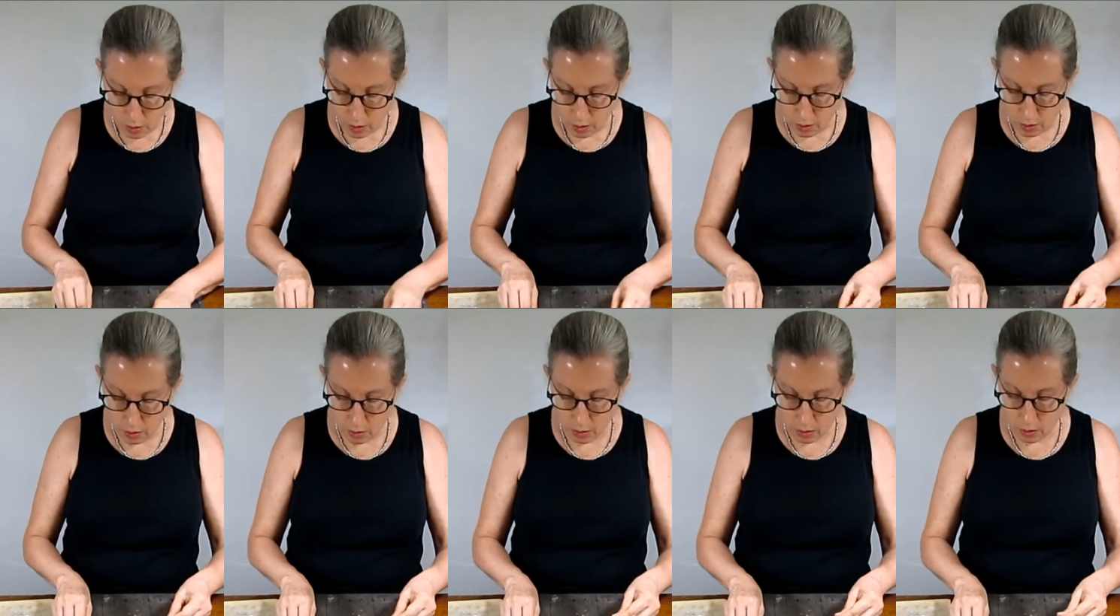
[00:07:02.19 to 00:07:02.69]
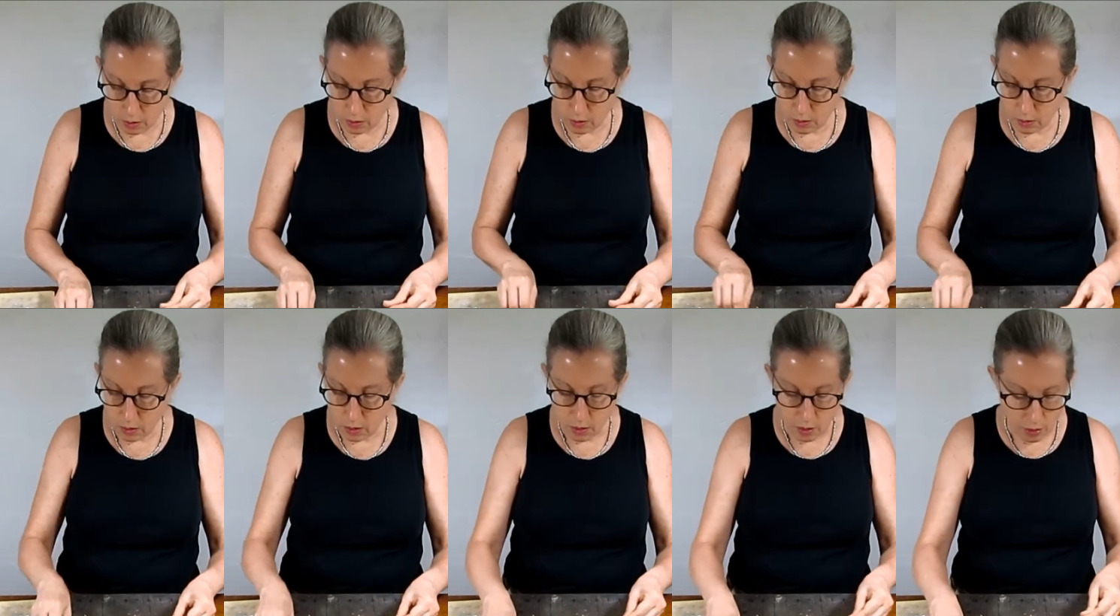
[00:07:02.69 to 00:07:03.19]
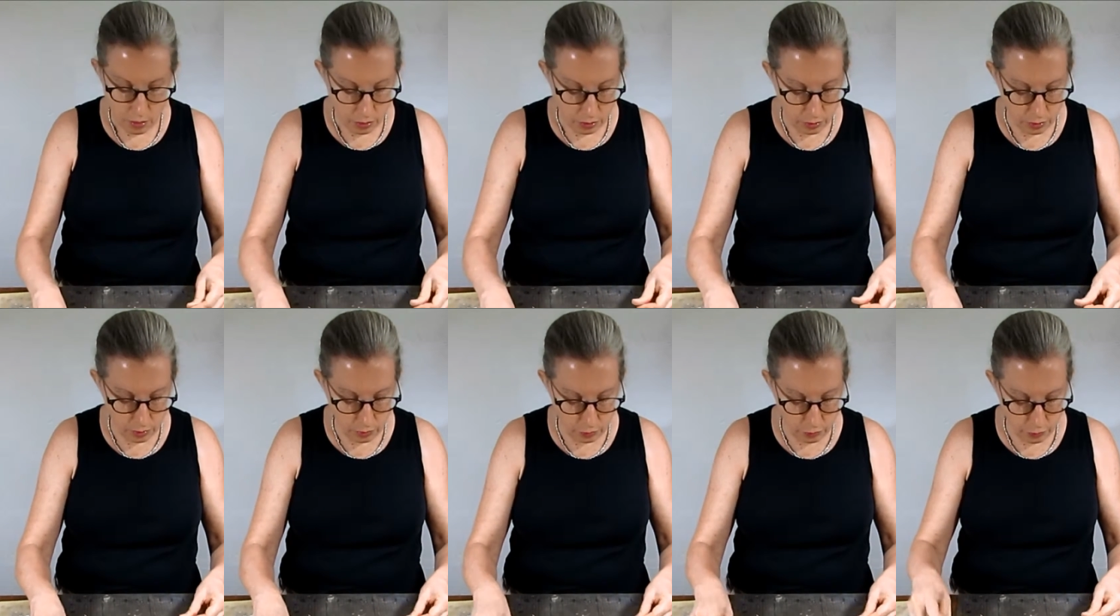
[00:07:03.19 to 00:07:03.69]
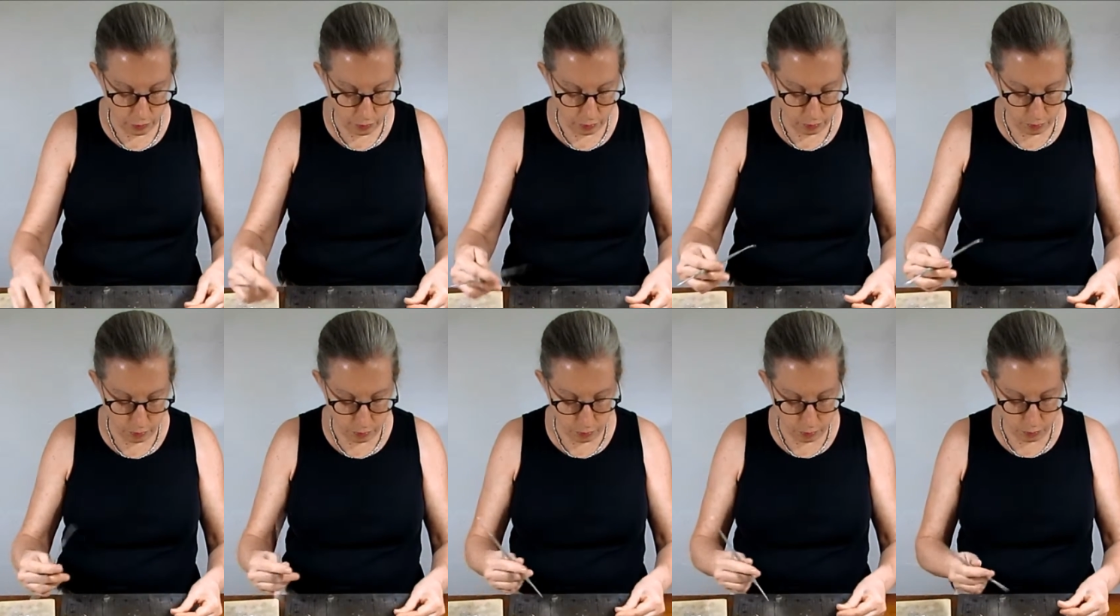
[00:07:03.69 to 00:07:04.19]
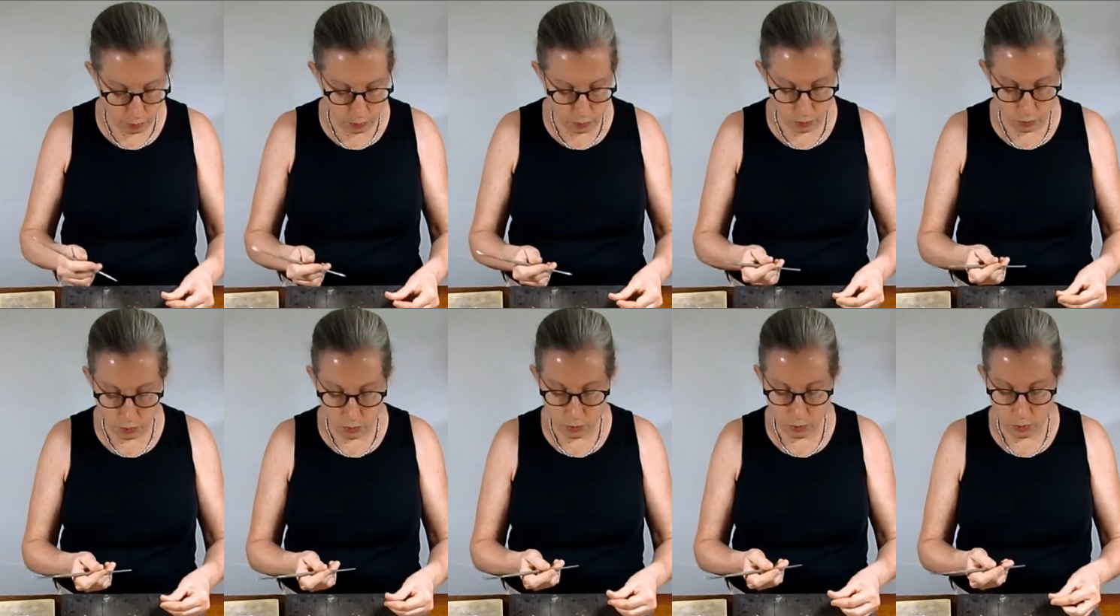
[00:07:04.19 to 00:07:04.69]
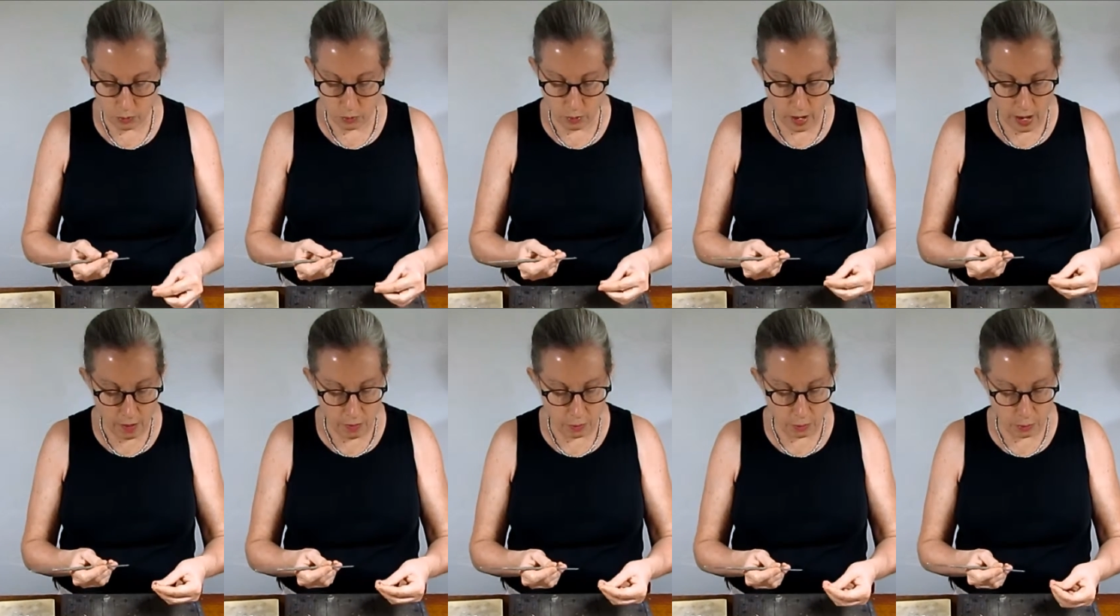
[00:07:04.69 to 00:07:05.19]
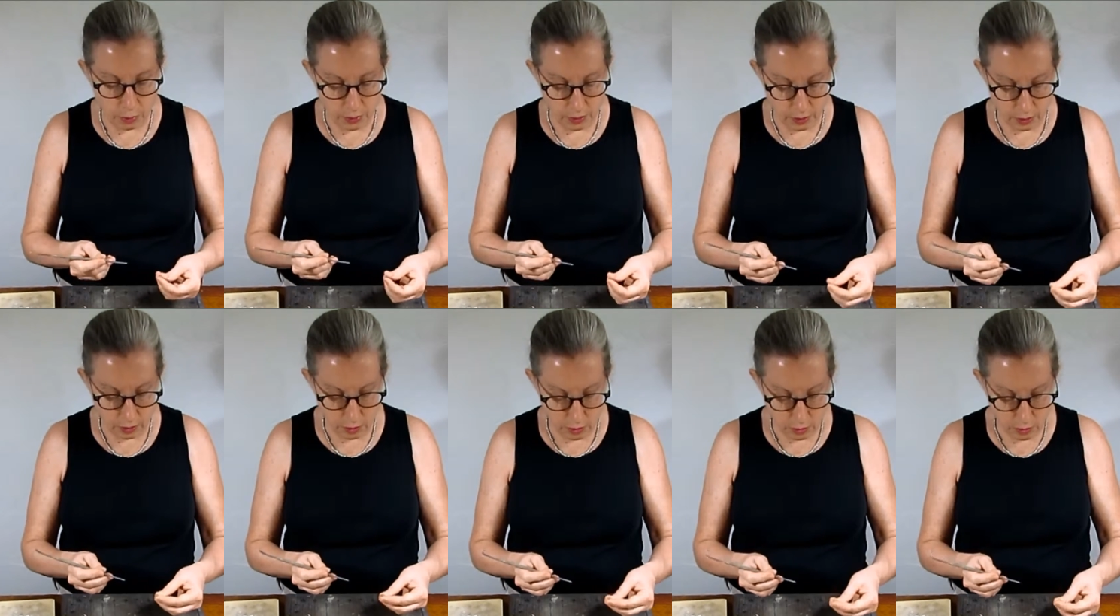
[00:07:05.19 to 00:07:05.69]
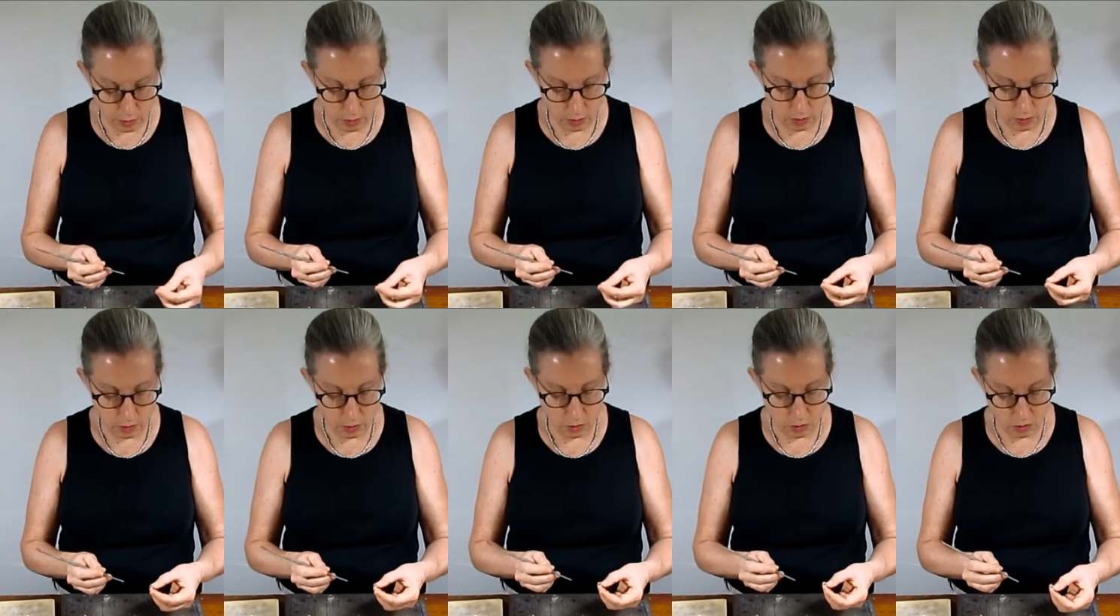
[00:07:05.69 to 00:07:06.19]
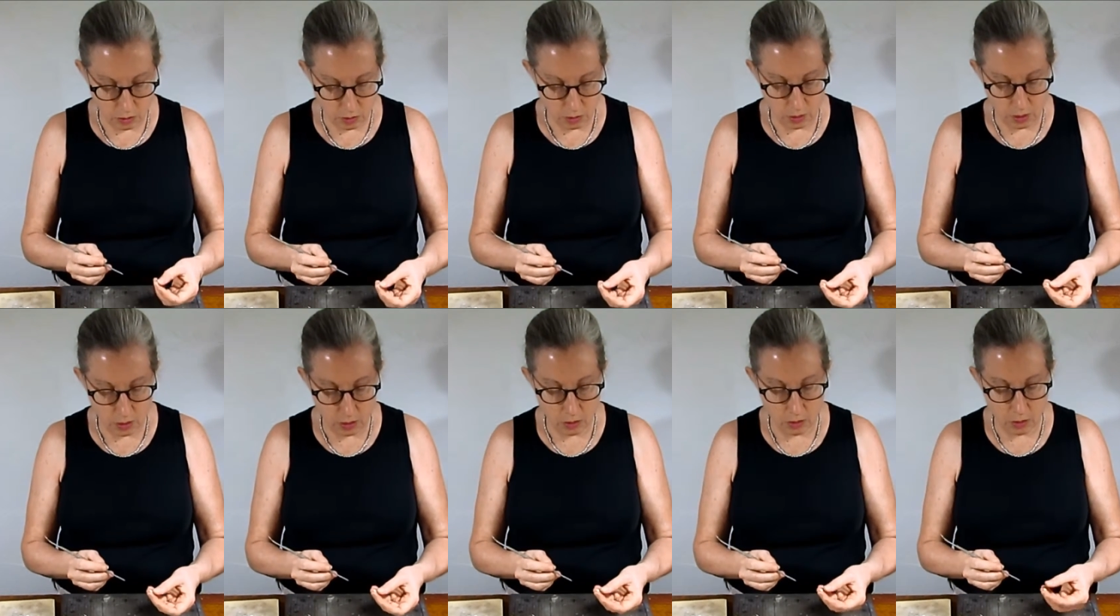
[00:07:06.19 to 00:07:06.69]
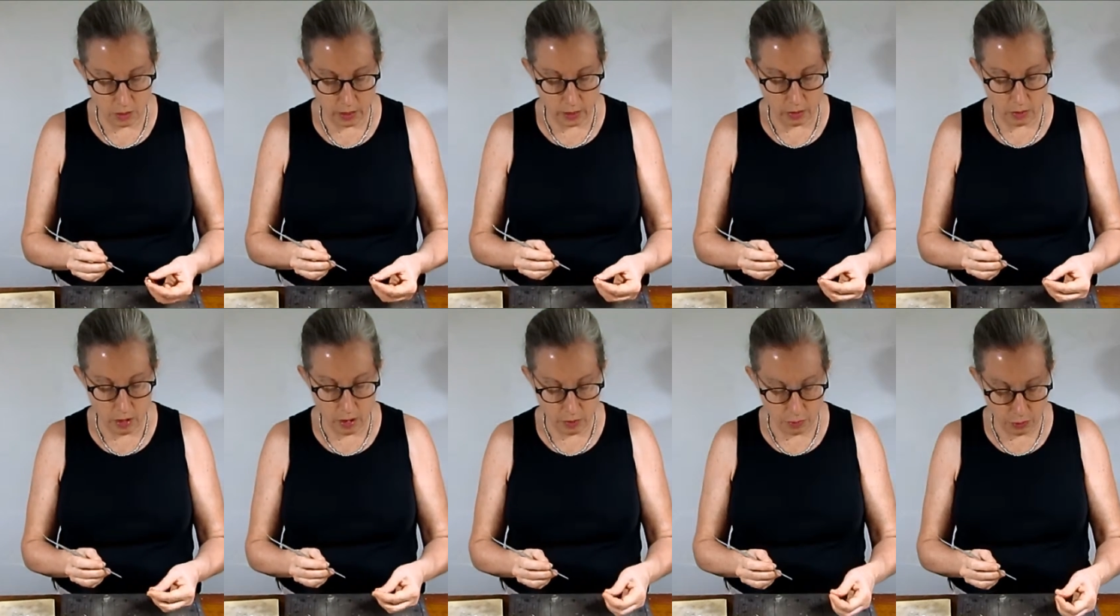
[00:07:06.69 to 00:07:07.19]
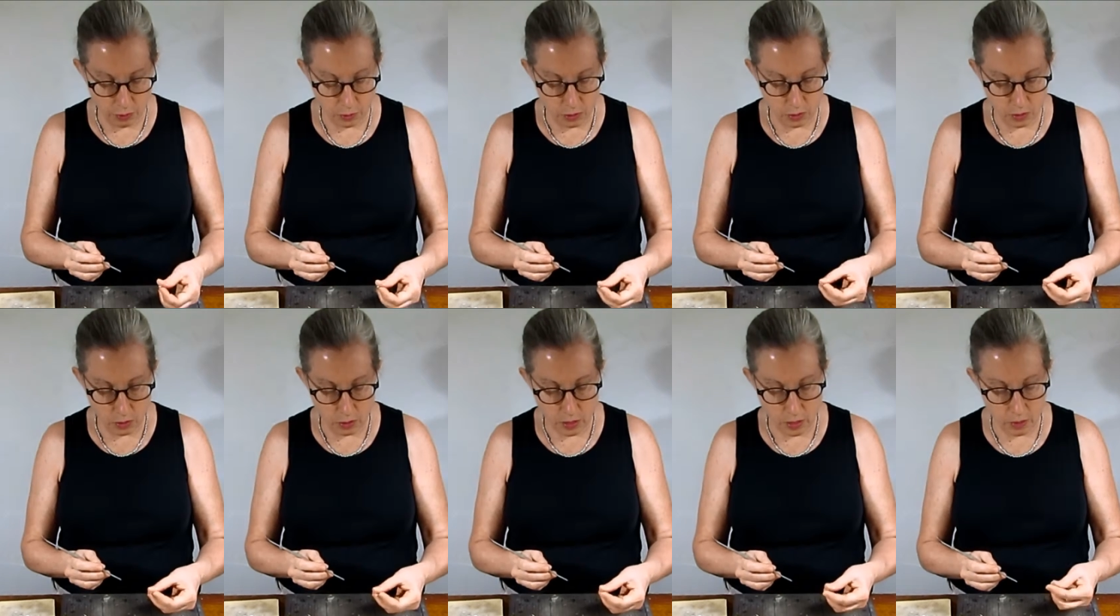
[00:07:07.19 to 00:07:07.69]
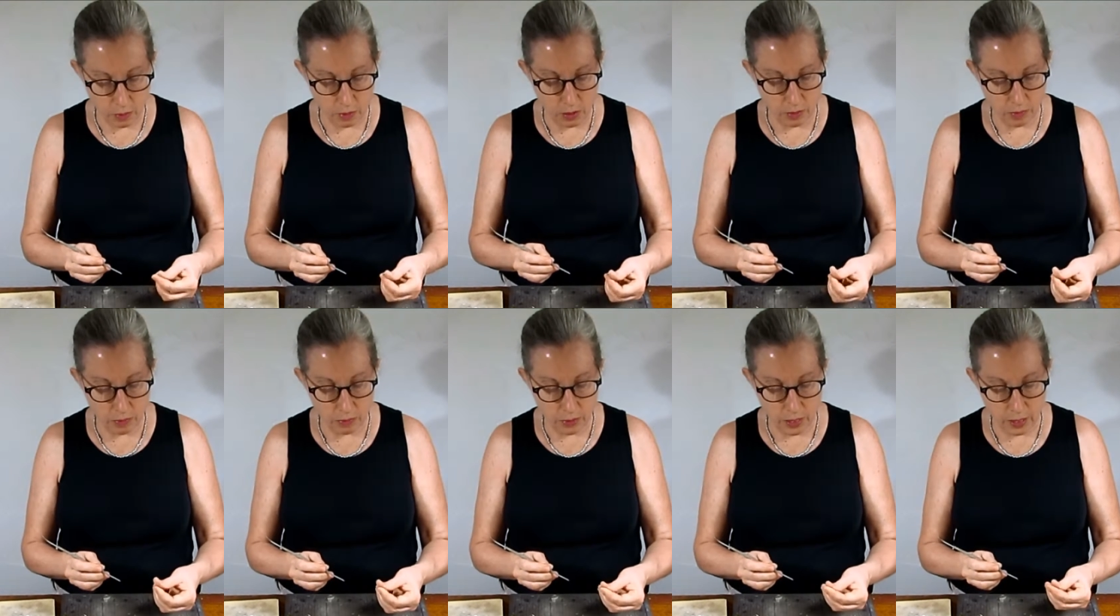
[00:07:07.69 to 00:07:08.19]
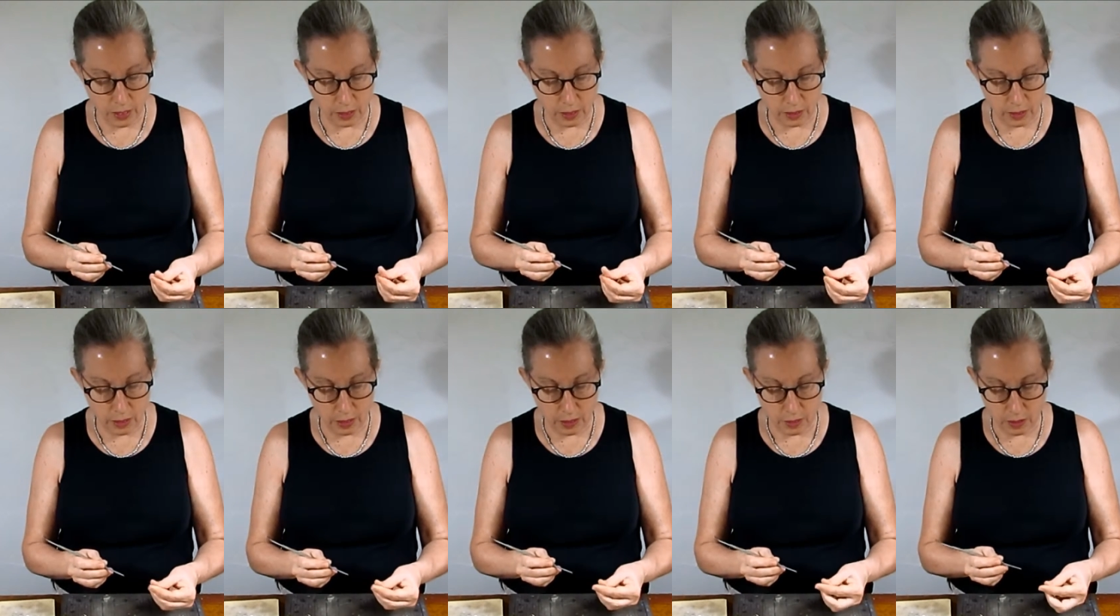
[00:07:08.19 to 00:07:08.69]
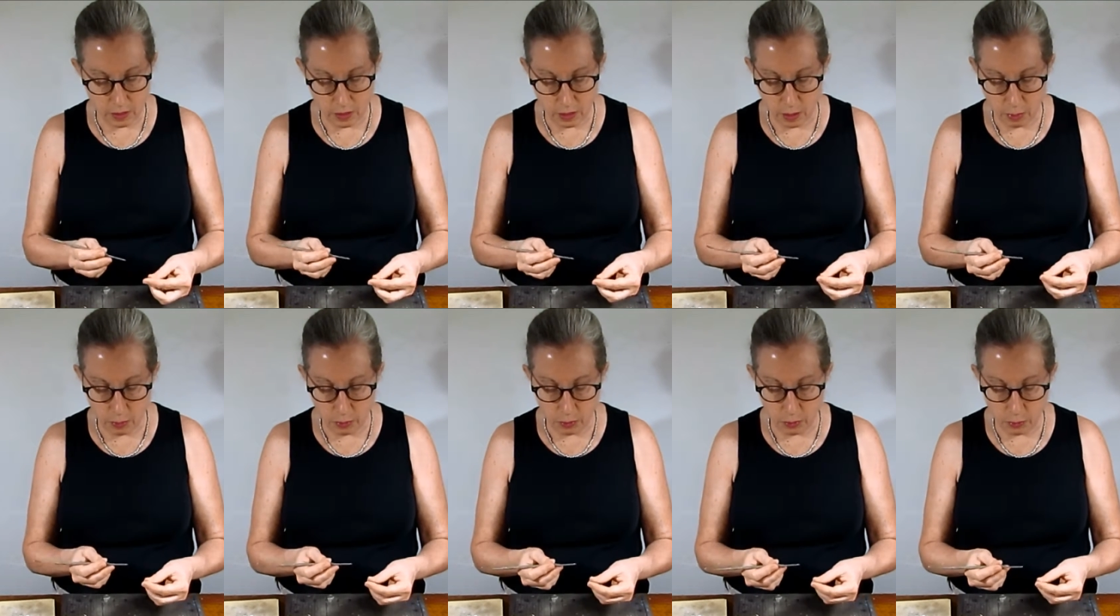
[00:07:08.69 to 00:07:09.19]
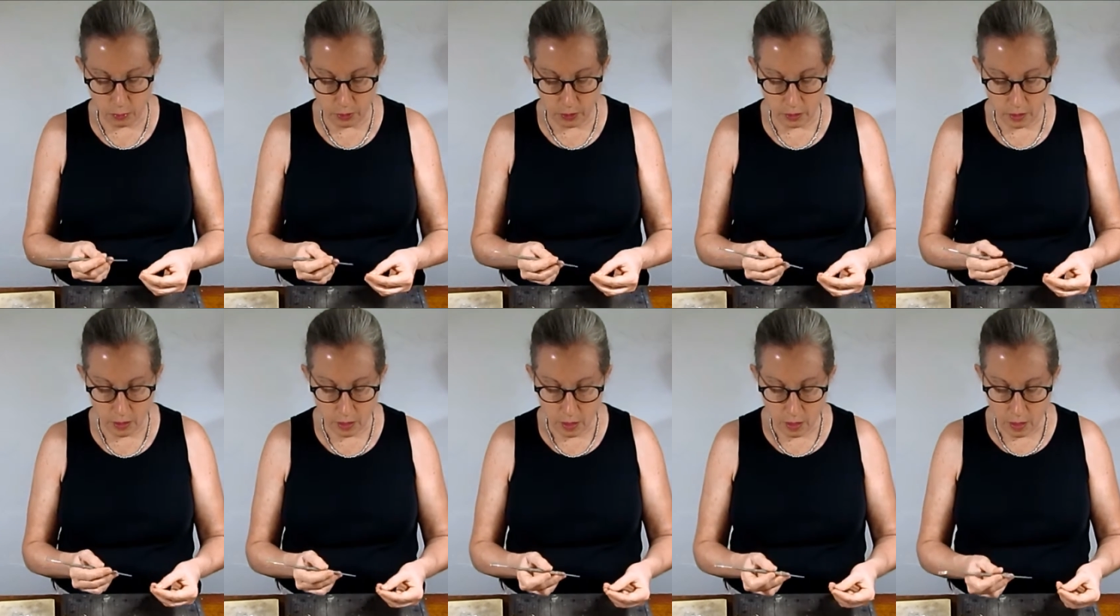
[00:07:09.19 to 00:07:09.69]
And the gravel beads, they look like gravel, so that I've kind of let that set up a little bit.